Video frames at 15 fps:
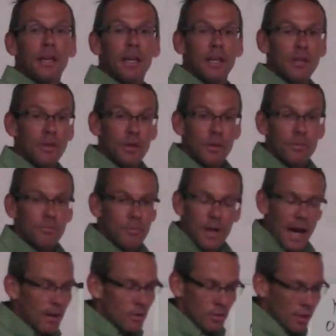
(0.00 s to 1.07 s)
And you're,
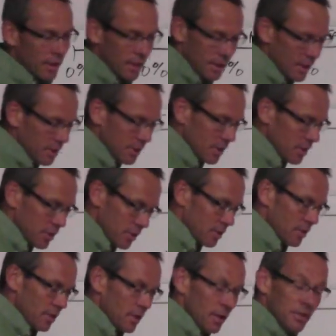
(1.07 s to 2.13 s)
I don't look at this as
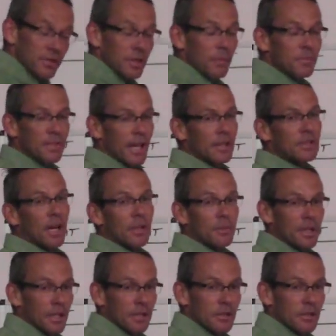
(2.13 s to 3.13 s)
you know some sex object.